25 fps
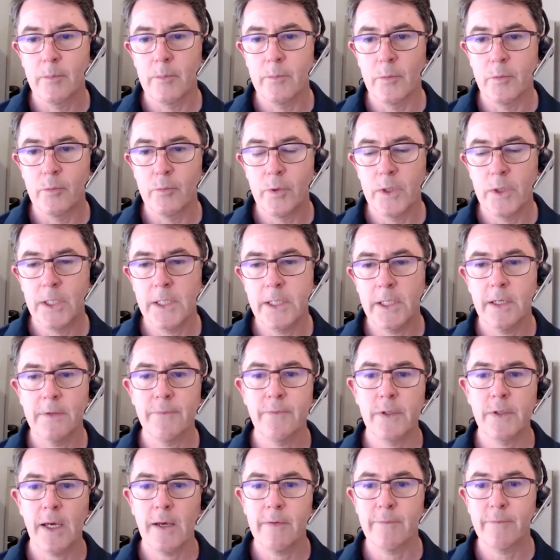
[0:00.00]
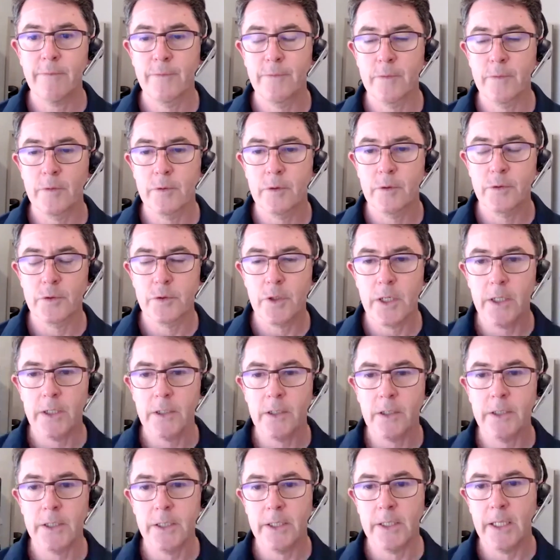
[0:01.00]
really if you have
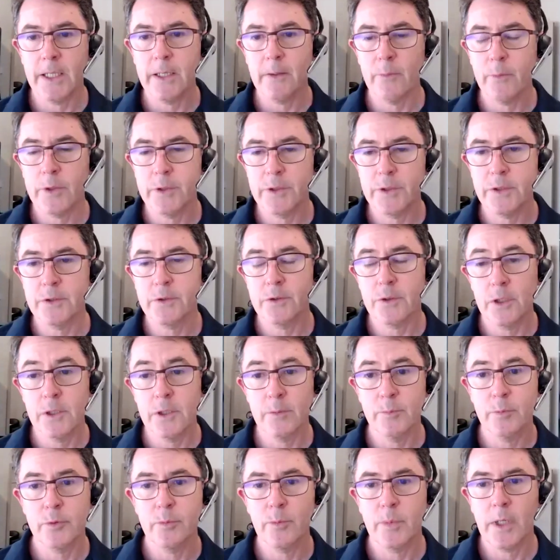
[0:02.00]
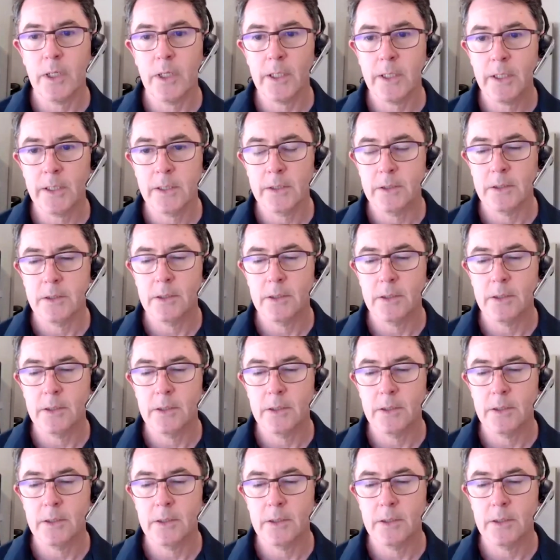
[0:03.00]
cyanide in there, which is soluble by